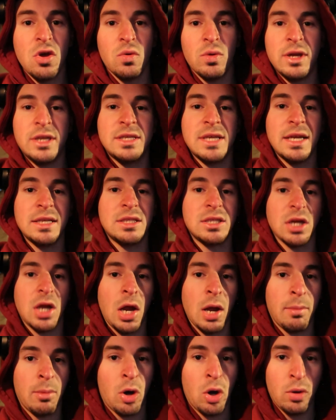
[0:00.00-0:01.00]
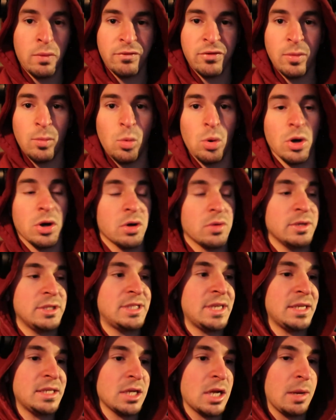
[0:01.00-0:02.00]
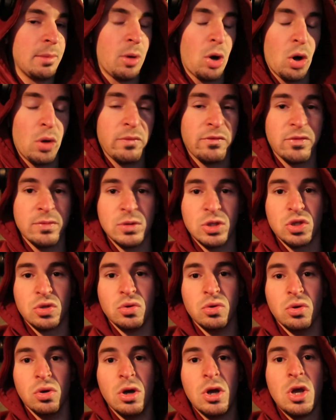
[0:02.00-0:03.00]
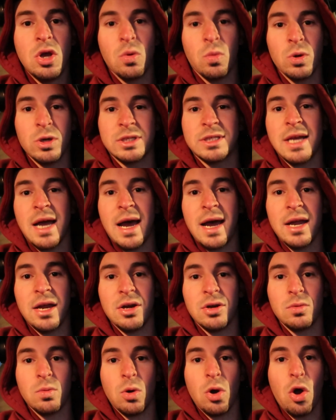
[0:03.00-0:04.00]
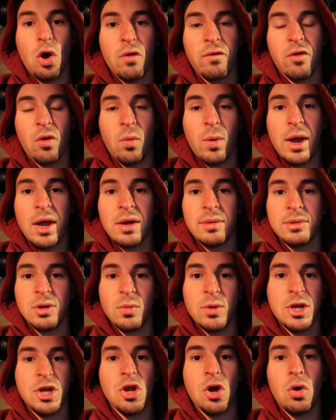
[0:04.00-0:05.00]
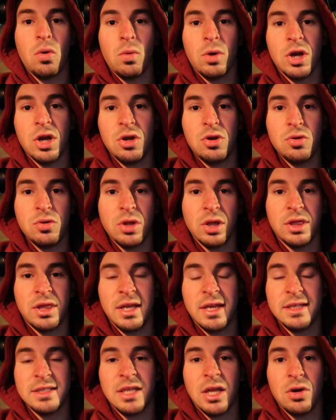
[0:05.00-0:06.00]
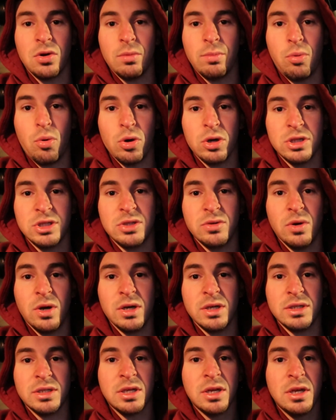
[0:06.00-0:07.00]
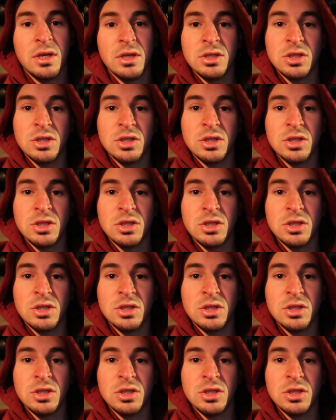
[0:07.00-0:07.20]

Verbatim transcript: we tend to come home from work, we tend to come home from school, we're tired, we're overwhelmed, and we don't want to do the things that are important to us.